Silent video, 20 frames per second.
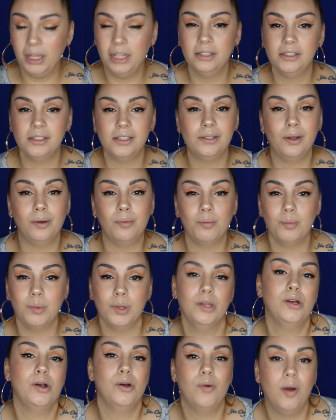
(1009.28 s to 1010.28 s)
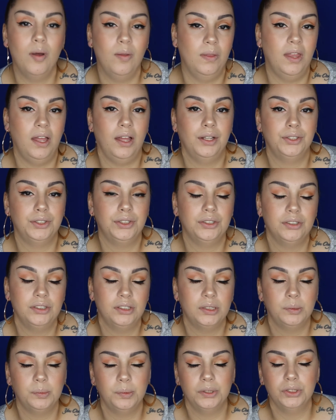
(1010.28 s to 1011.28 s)
Normally I say don't blow on
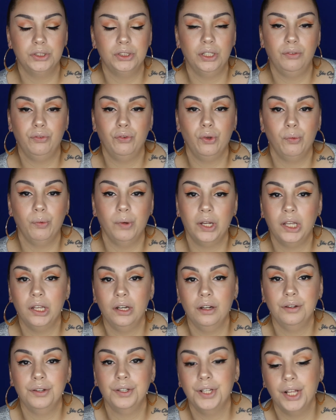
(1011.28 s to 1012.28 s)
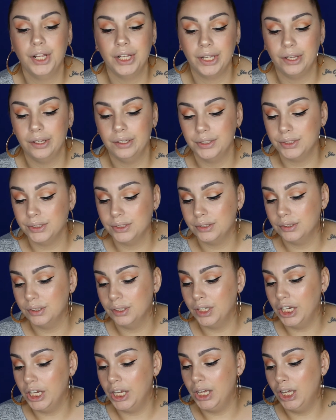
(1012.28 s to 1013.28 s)
lashes, especially if you're working on
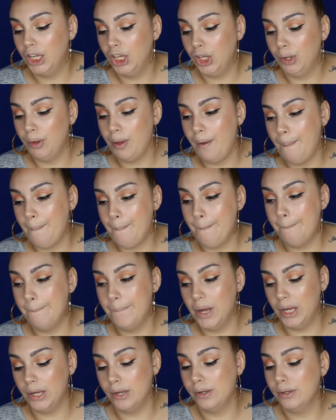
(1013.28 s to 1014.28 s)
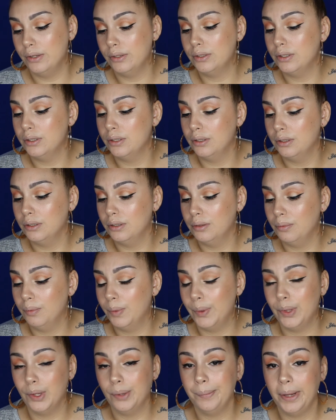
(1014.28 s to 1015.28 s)
clients, but
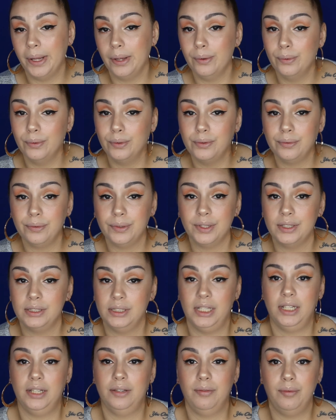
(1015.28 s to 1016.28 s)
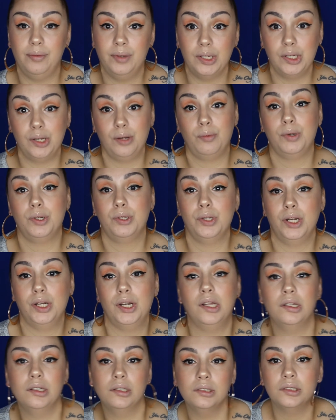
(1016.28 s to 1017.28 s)
when they're my own or for the sake of a video and
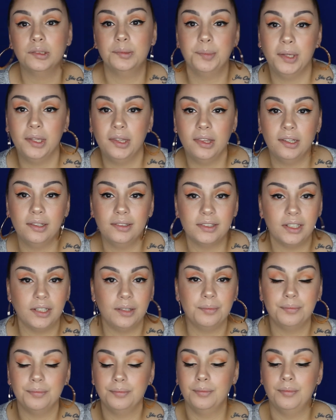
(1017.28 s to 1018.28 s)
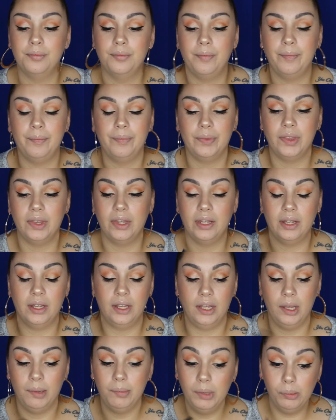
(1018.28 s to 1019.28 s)
we're trying to speed things up,
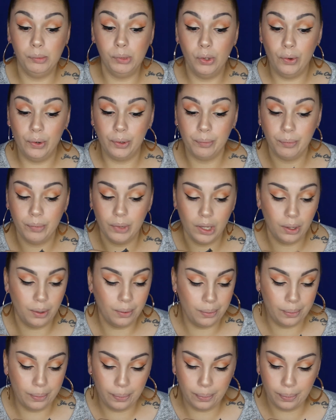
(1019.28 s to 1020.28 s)
I'm gonna blow on.